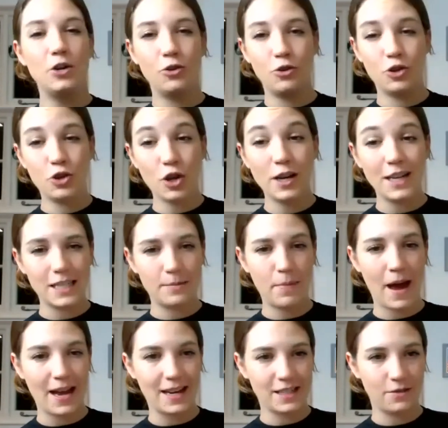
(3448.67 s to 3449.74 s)
You should
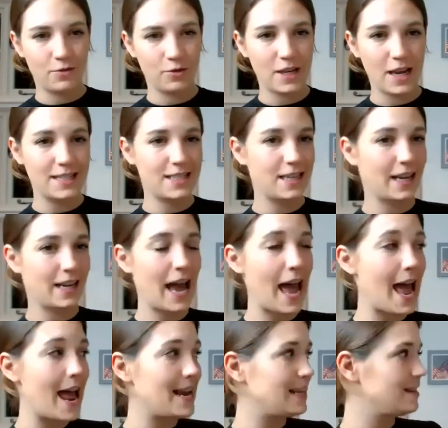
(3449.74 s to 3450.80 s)
expect, if you're tasting
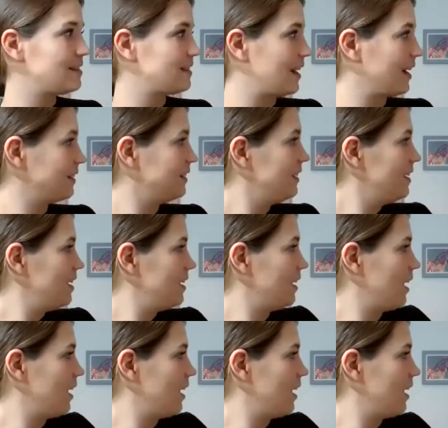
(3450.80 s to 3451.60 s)
anything